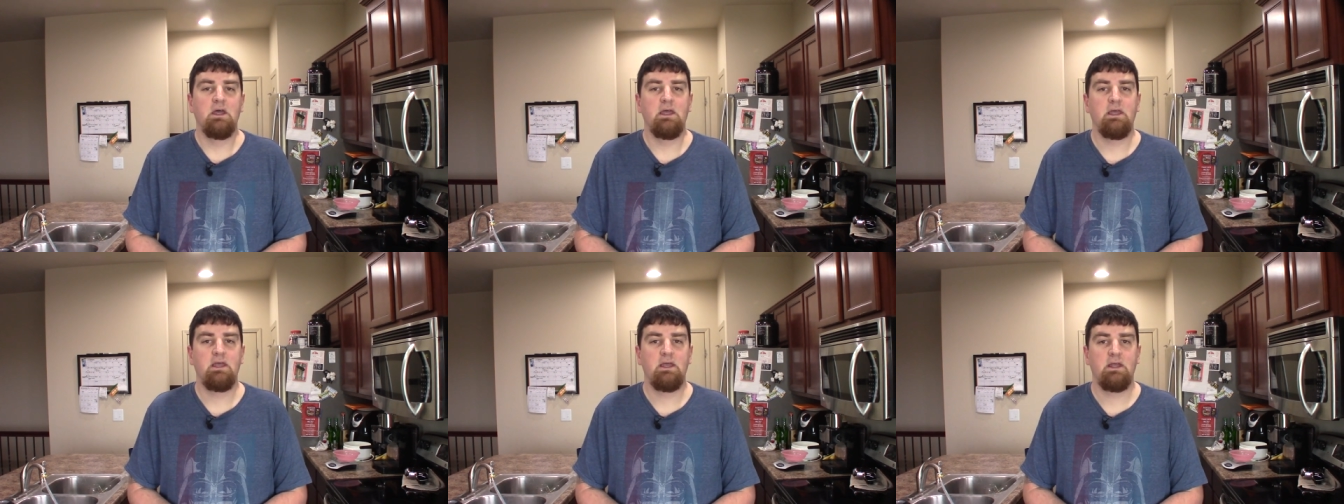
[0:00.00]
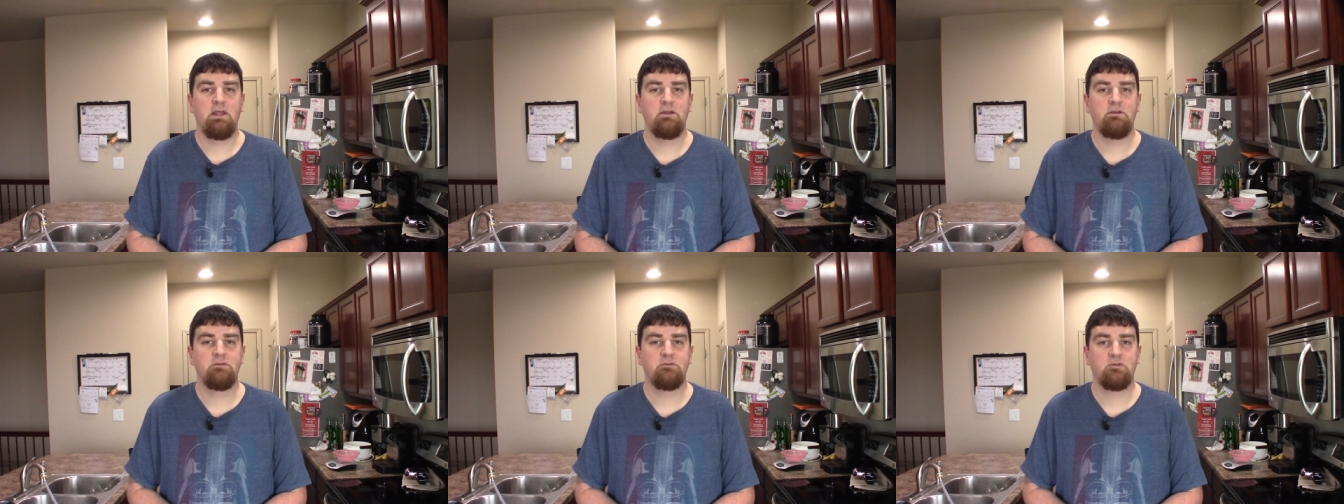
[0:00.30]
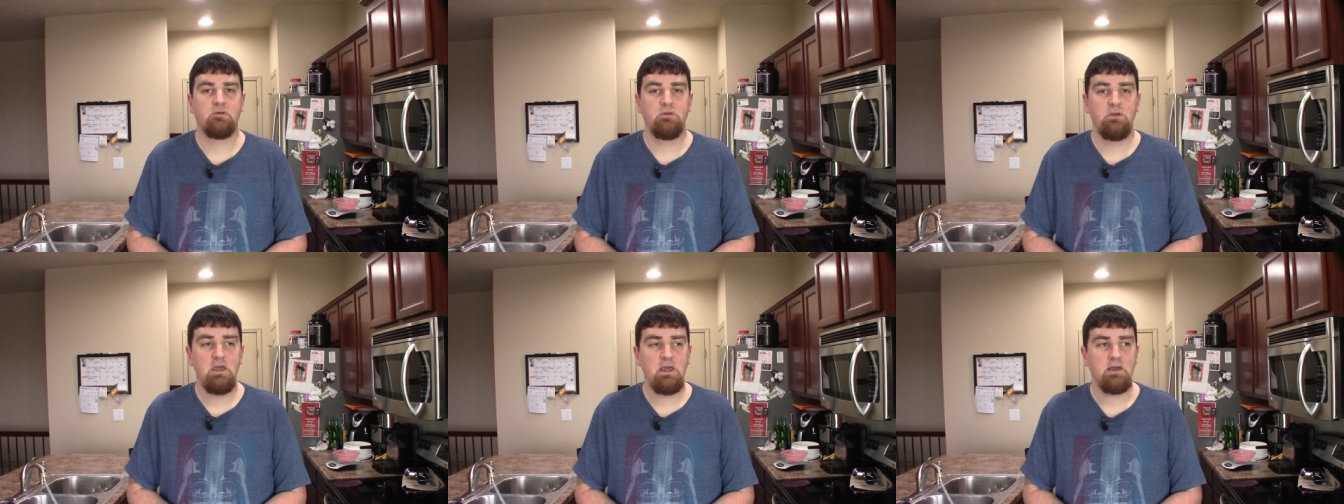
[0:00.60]
And
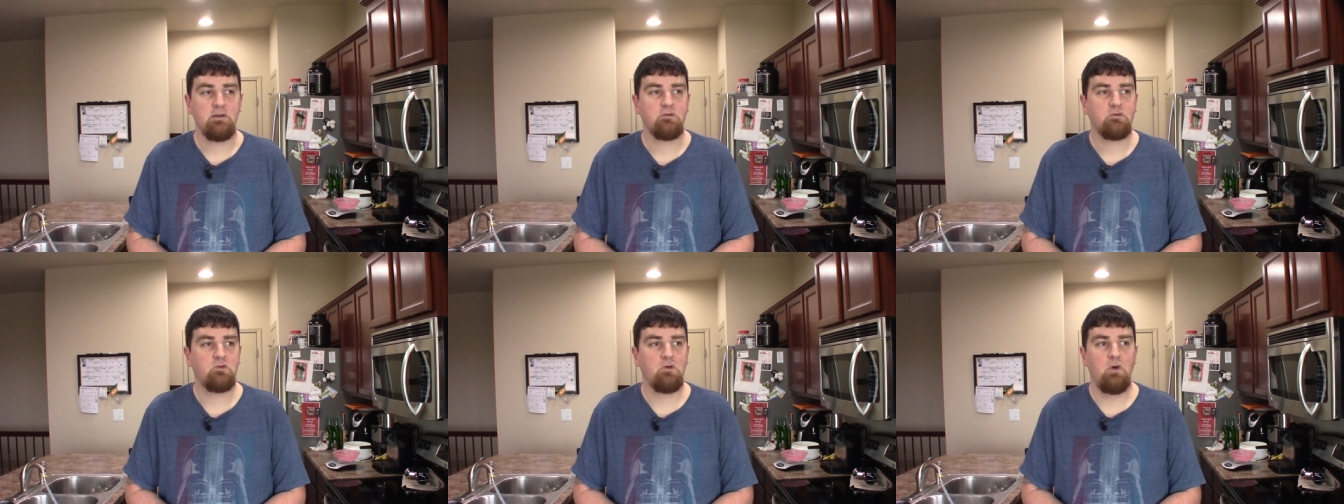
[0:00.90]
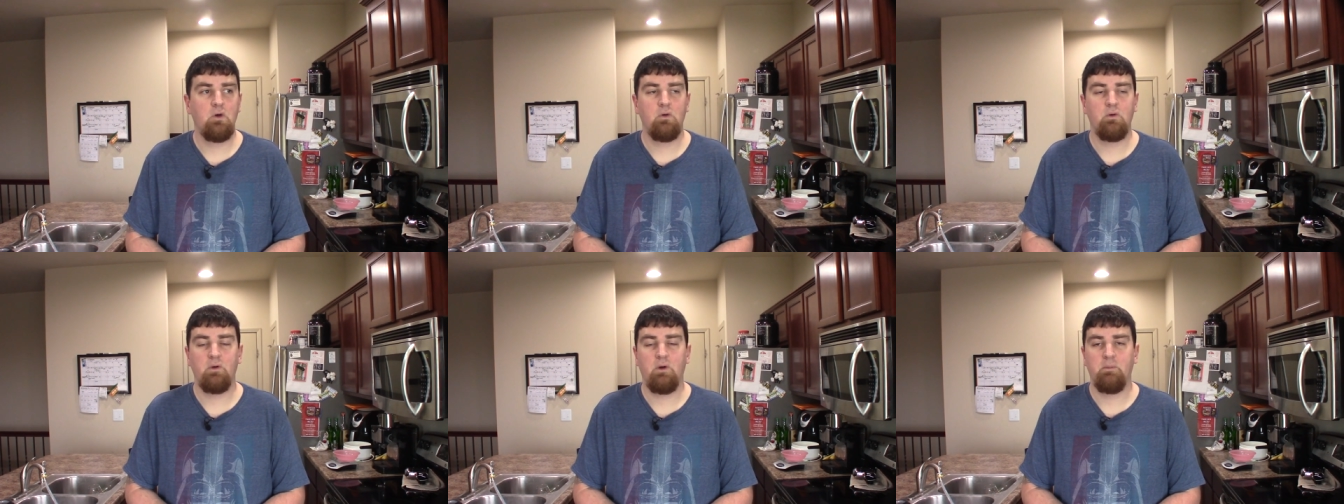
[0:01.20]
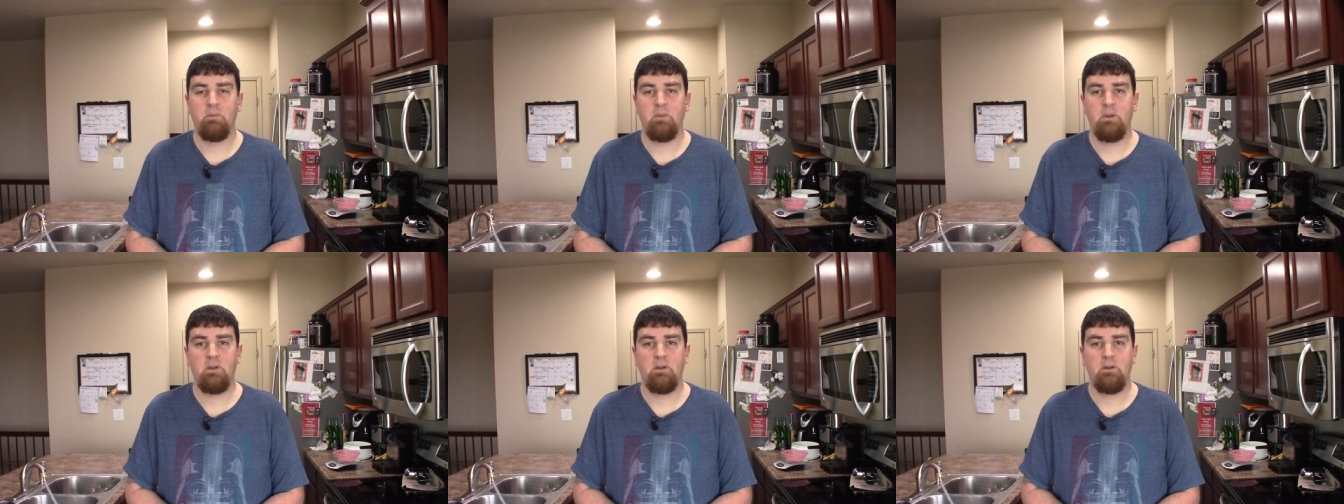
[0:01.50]
so yeah,
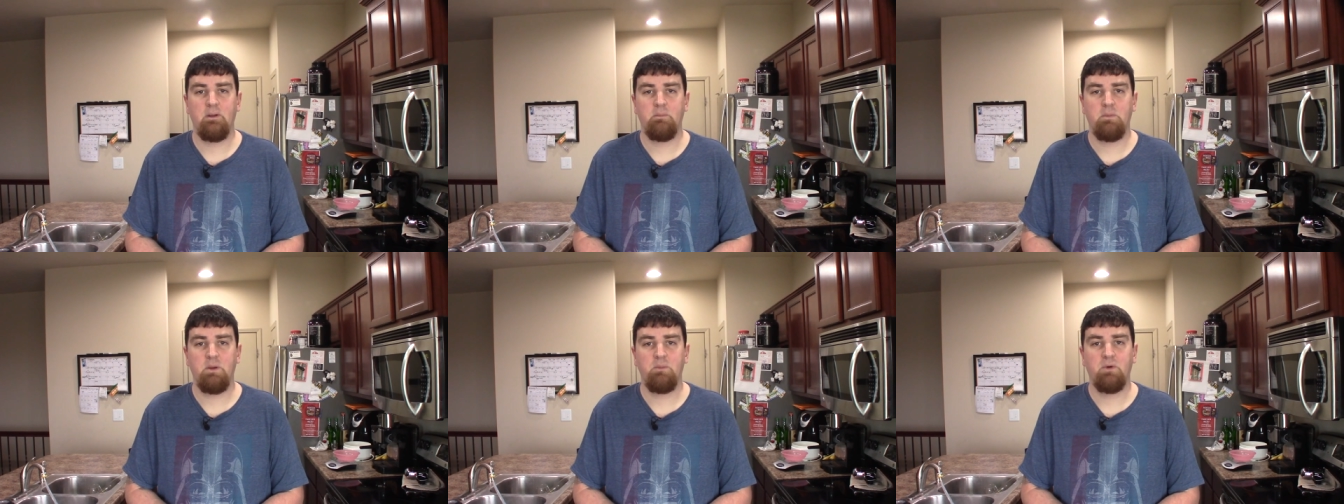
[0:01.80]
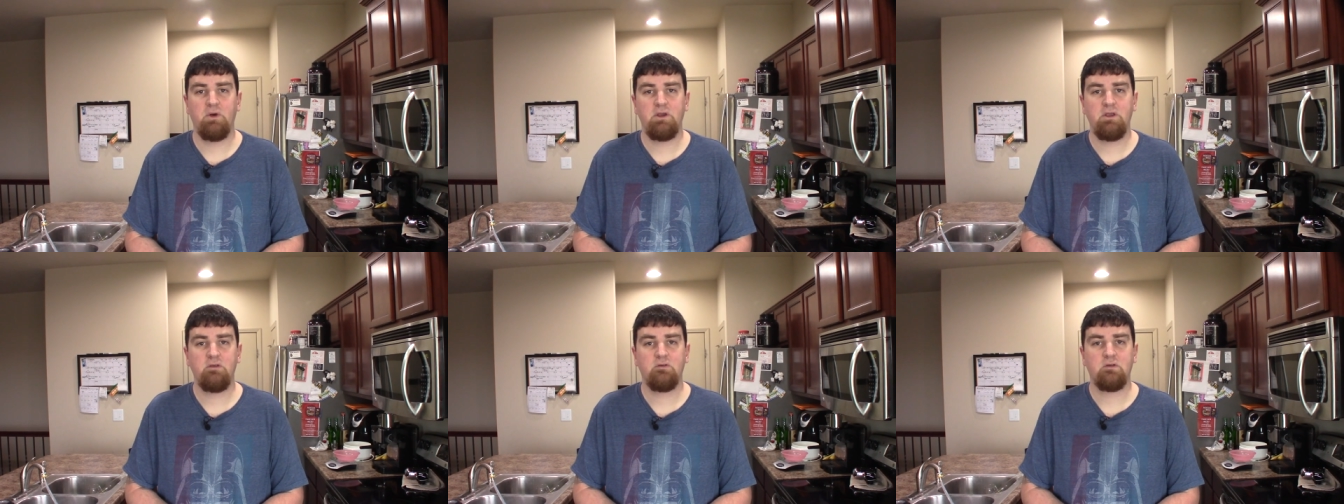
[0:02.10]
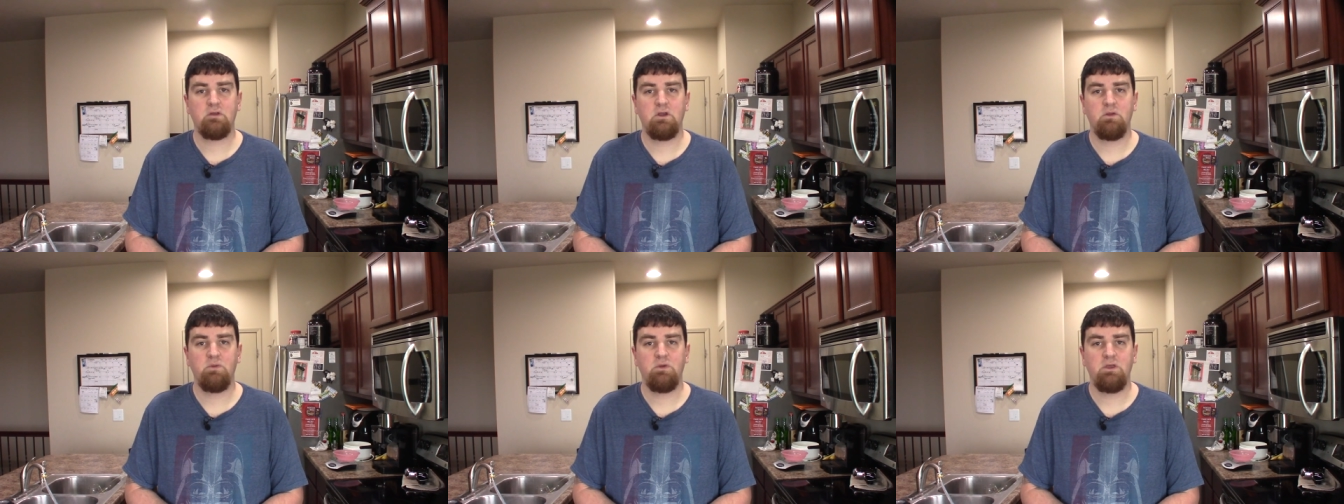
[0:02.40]
so my, uh, my
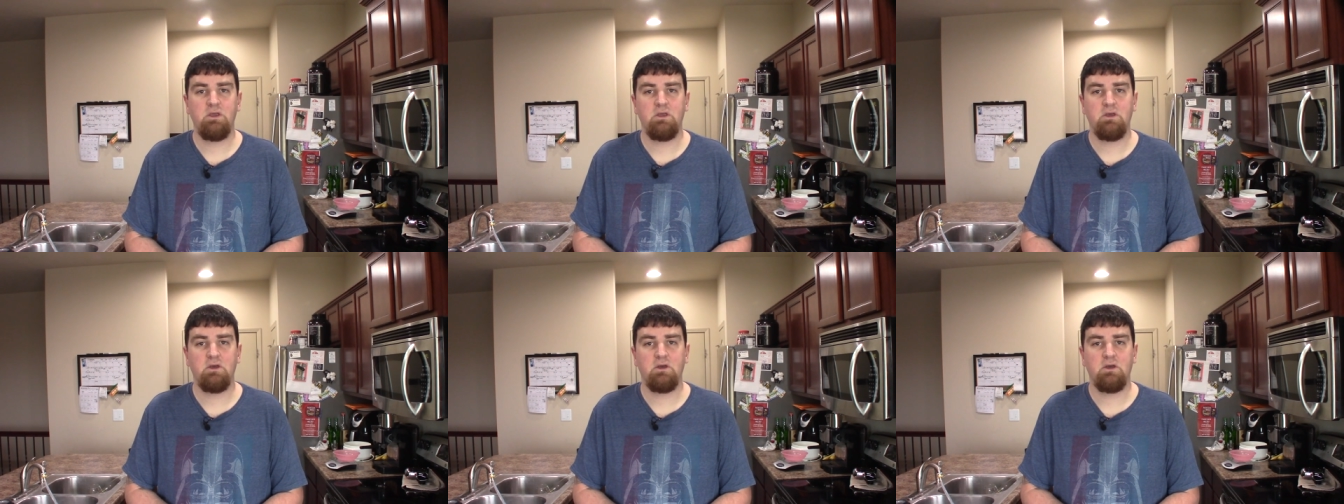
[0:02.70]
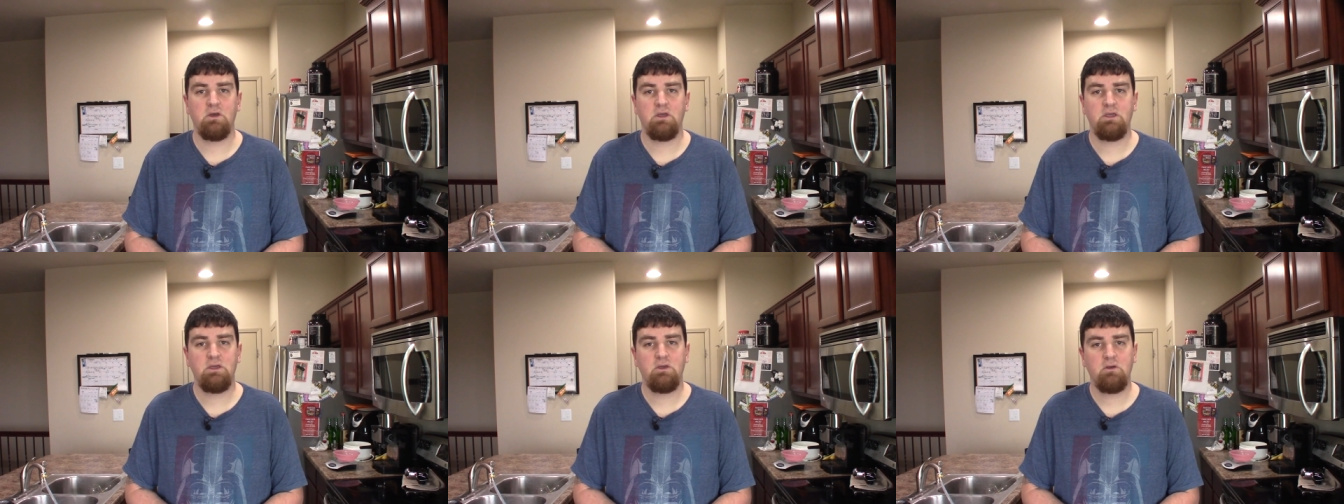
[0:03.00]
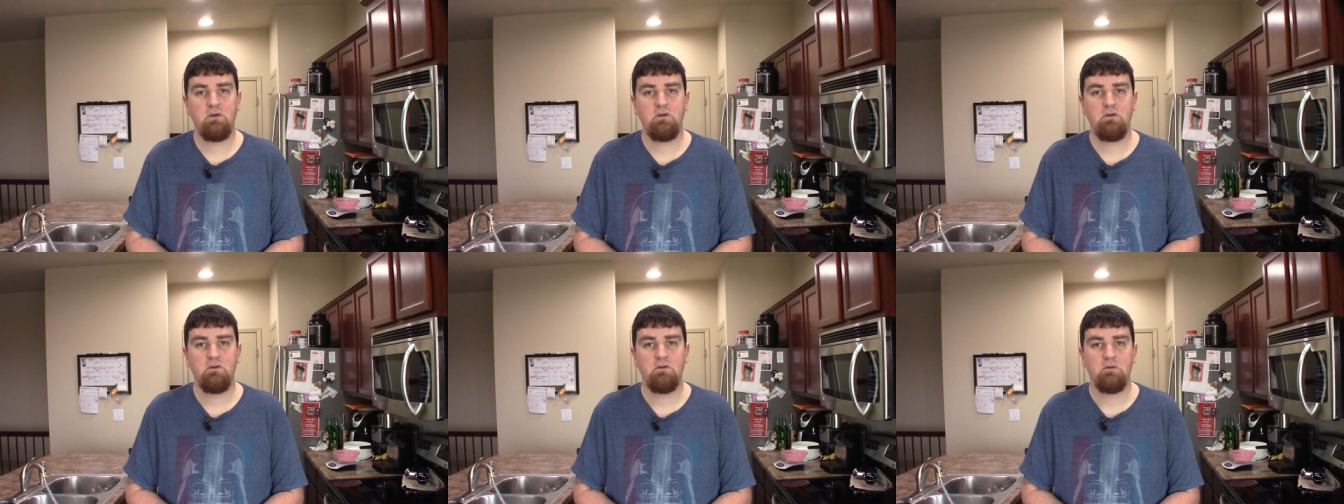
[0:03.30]
buddy's gonna be uh,
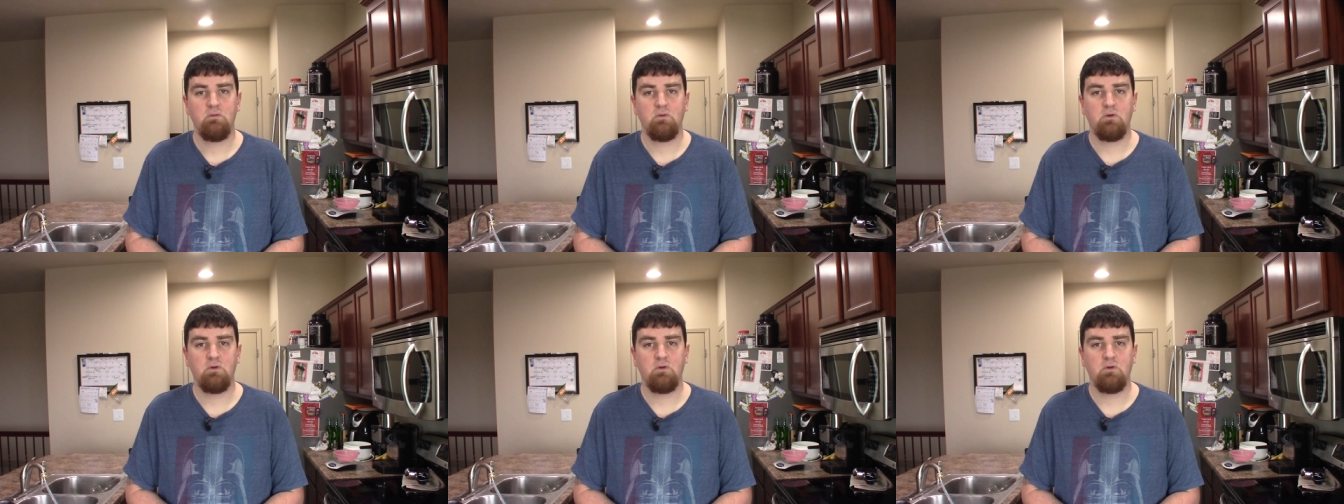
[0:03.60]
here.